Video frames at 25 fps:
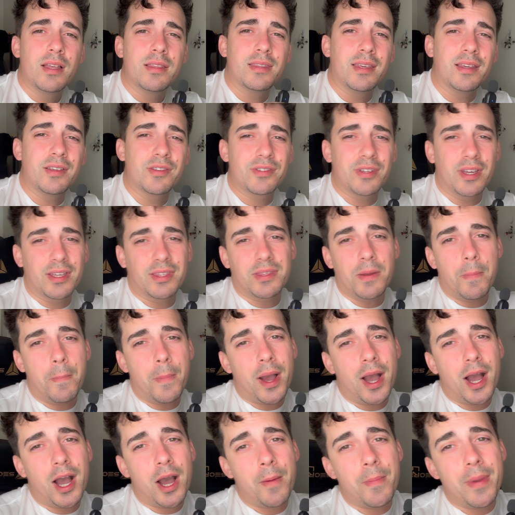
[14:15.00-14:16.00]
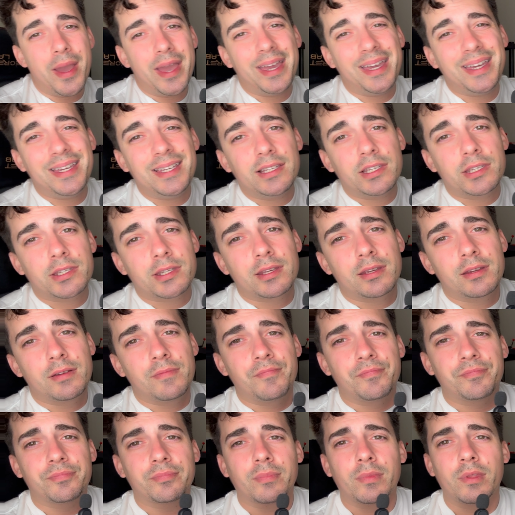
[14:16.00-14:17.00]
things like the Mob 8,
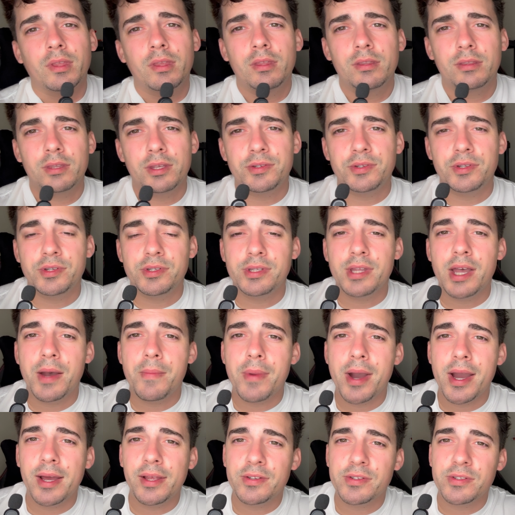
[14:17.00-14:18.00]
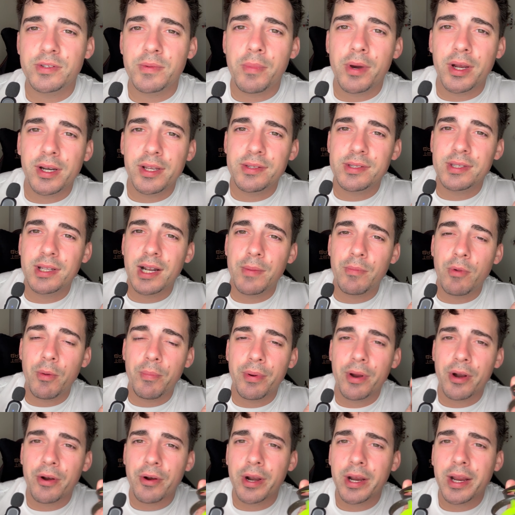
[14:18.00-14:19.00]
this is not my It's the buddies that I'm
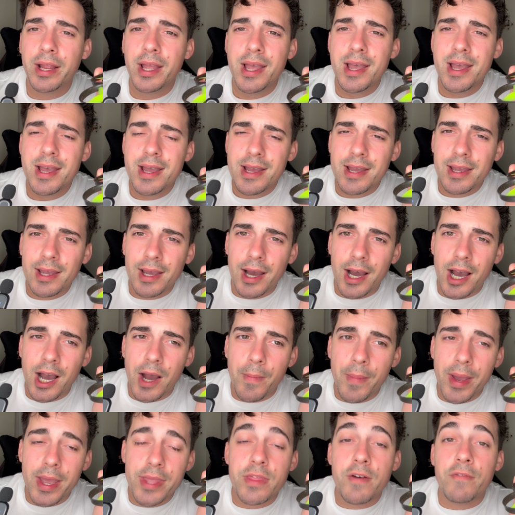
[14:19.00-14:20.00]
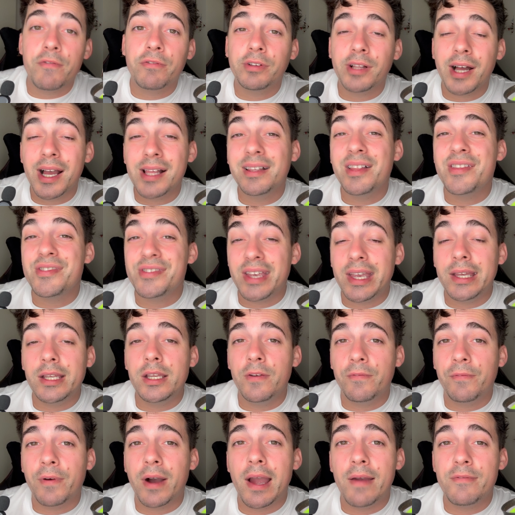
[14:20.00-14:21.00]
repairing. Um, and the Flylens
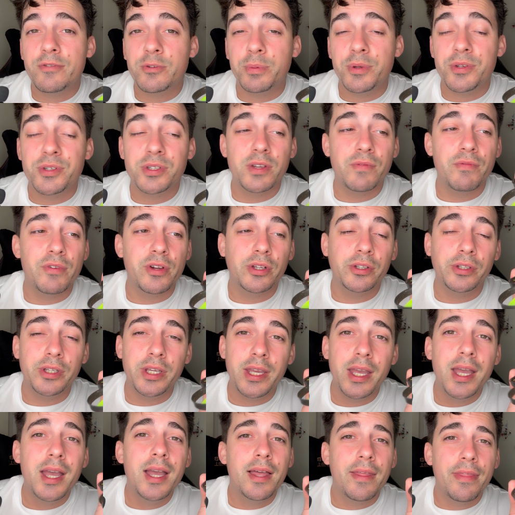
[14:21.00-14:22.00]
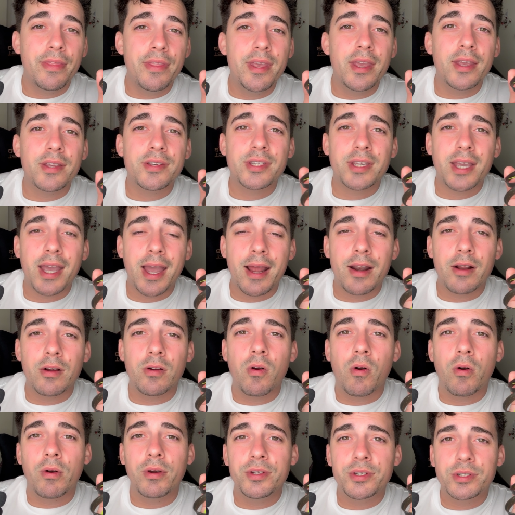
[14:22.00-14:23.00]
85 specifically. This
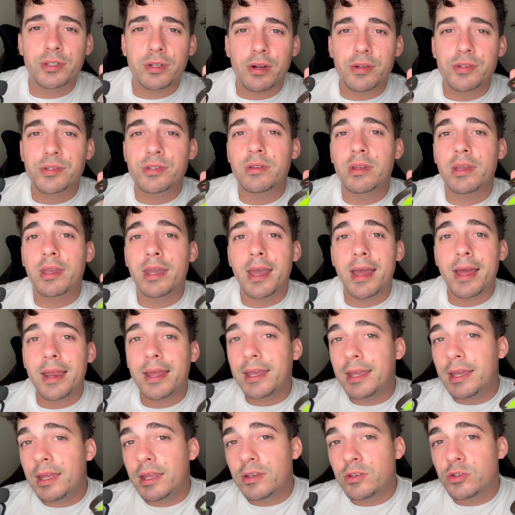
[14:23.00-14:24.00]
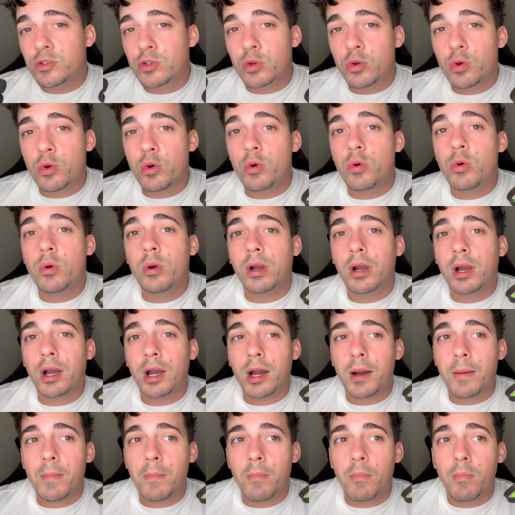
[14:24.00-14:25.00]
category starts to get into
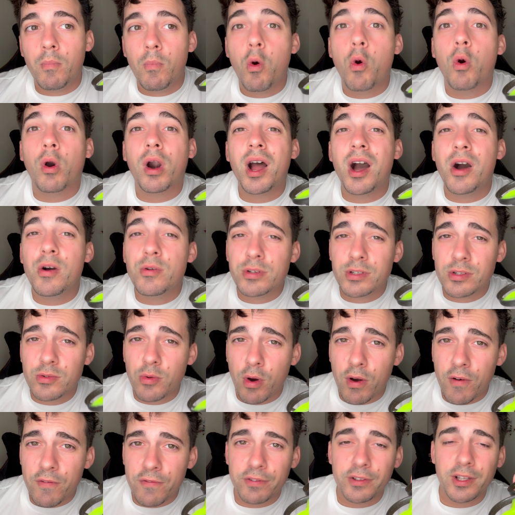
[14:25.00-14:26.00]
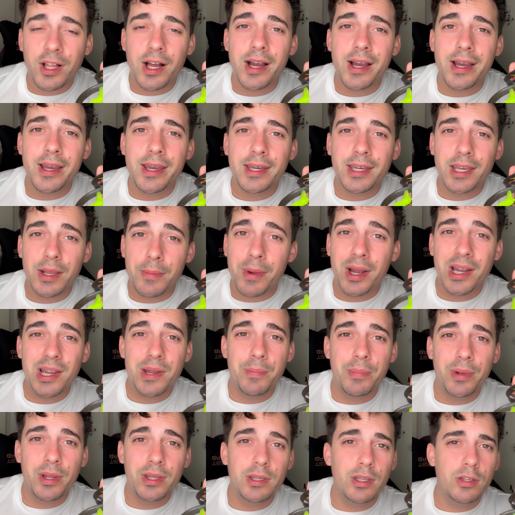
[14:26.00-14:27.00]
uh, more outdoor flying, in my
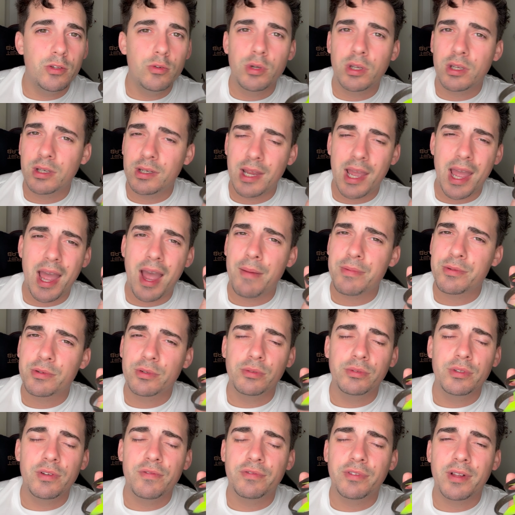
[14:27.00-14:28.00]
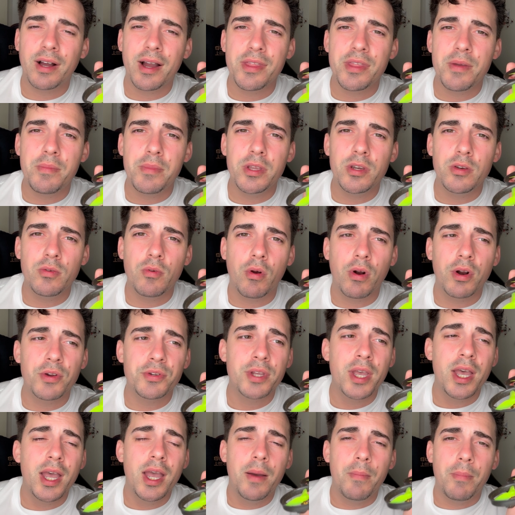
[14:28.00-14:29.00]
opinion. You can absolutely fly them
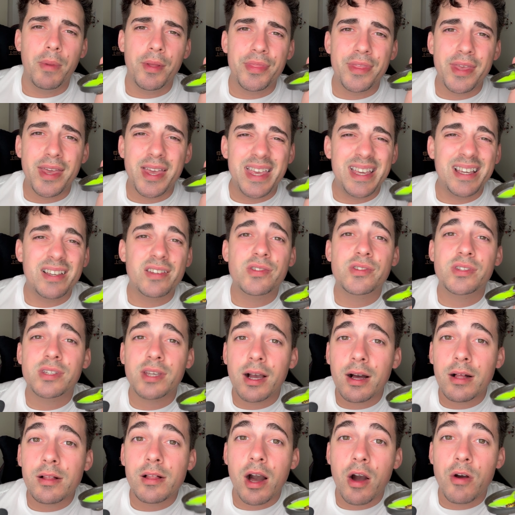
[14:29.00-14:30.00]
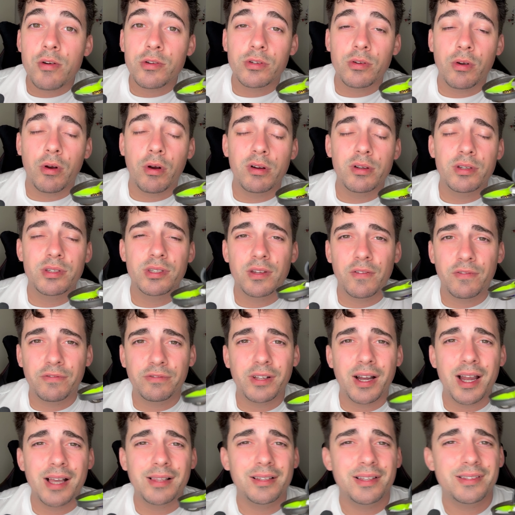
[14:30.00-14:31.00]
indoors, but they excel outdoors. The
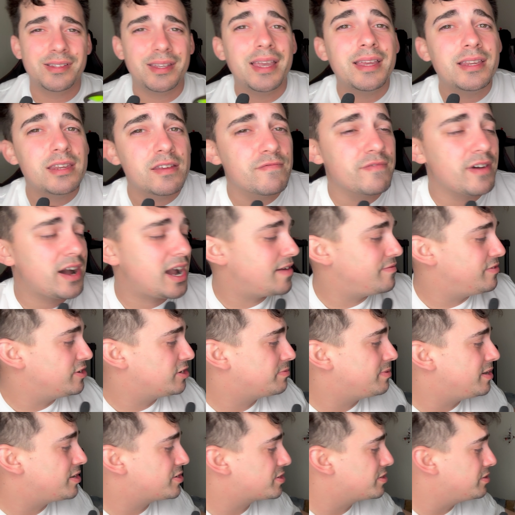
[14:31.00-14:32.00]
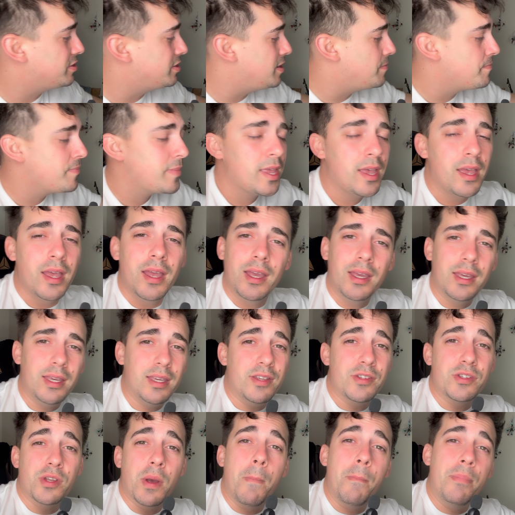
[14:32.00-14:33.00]
Flylens 85 especially
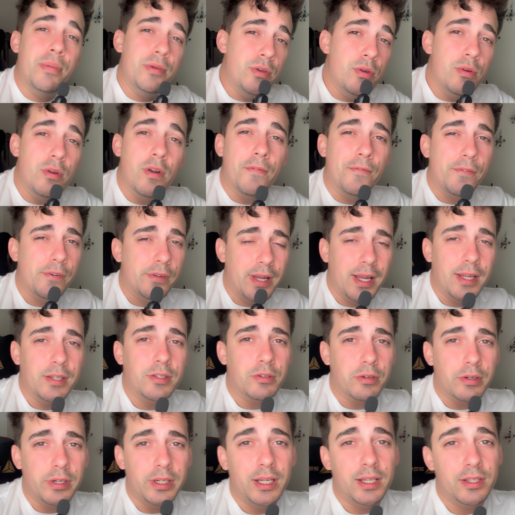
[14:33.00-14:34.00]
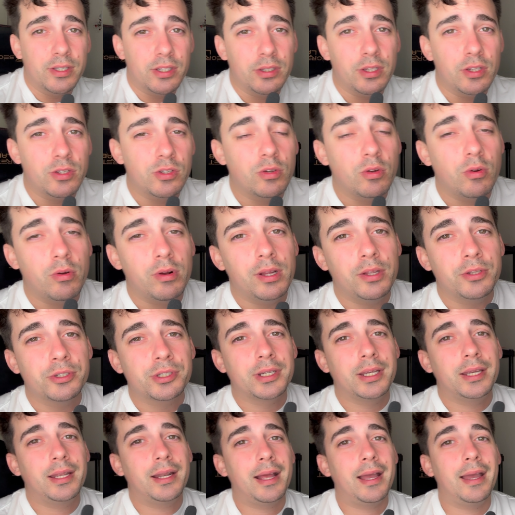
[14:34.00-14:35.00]
is a beautiful entry into the
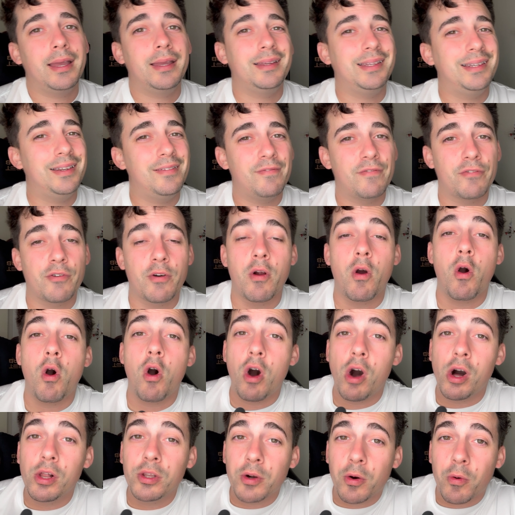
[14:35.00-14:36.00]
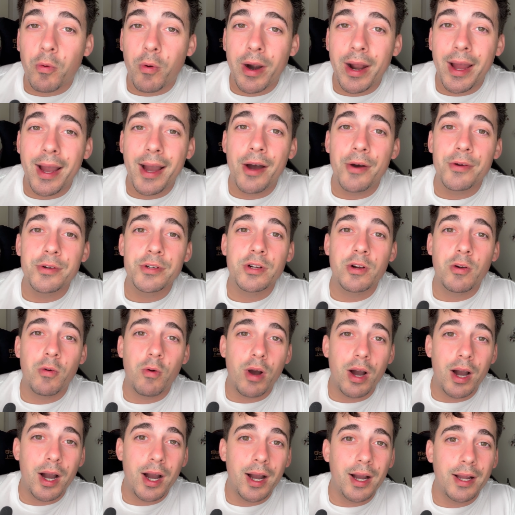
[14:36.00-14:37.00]
2-inch. And, uh, and for all-around
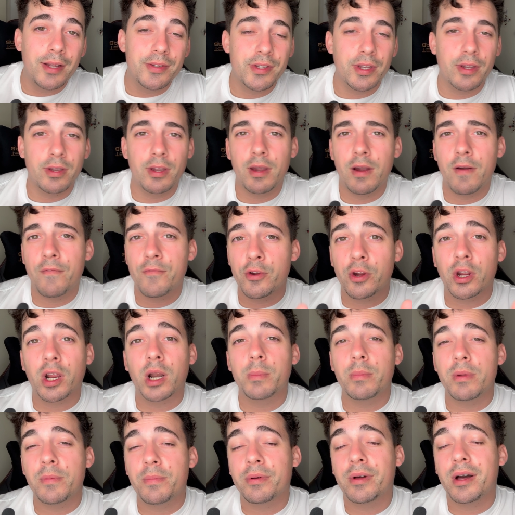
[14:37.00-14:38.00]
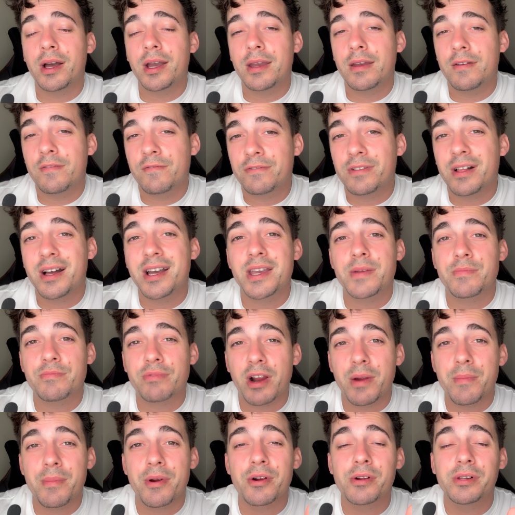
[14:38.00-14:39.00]
quads, uh, if you're going to be flying
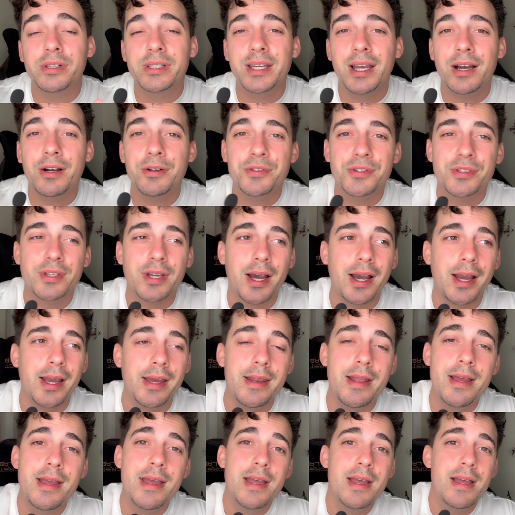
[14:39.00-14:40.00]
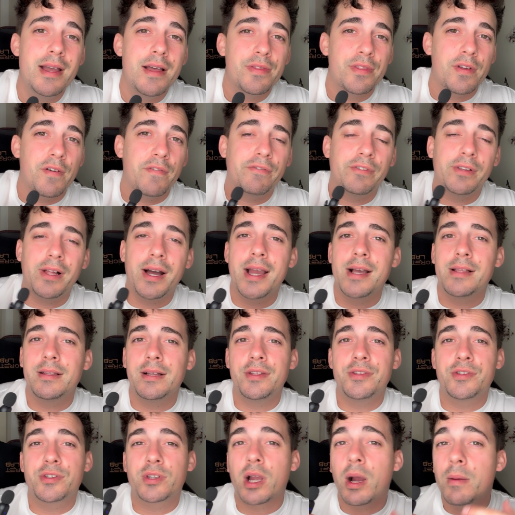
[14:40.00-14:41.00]
primarily outside, the
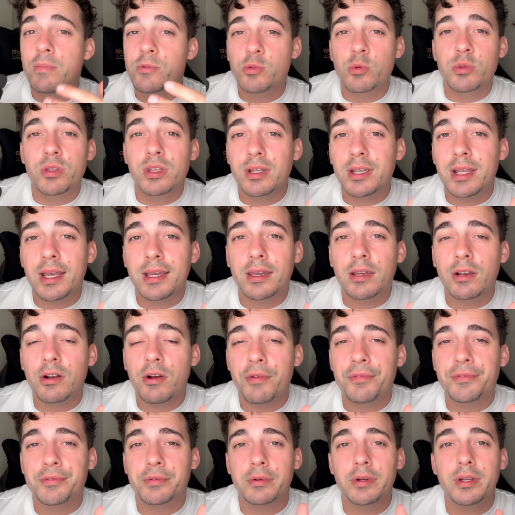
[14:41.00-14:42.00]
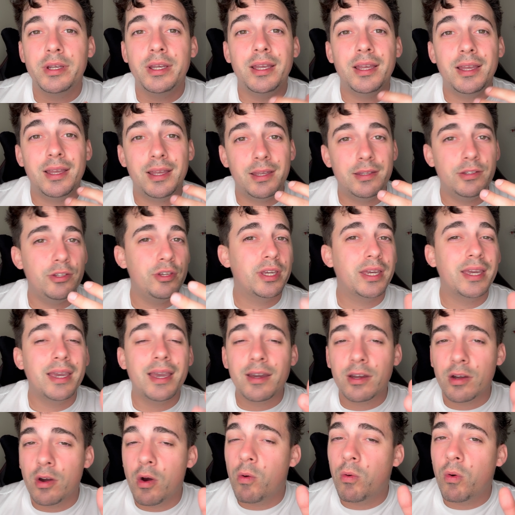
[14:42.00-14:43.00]
Flylens comes with the Naked 03. You
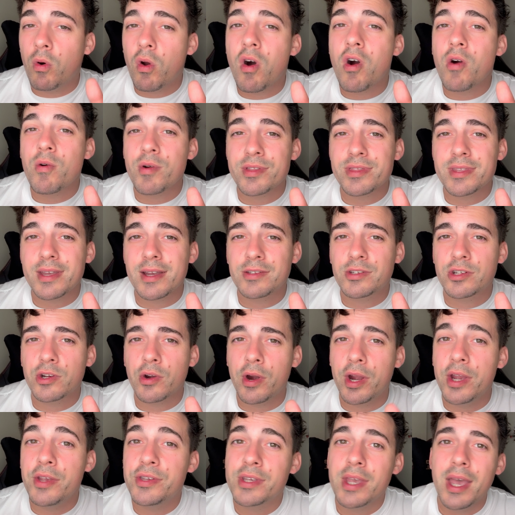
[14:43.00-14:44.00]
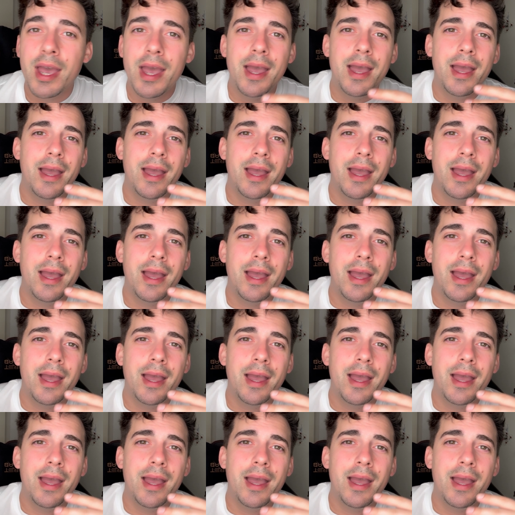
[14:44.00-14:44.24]
can't go wrong with that choice.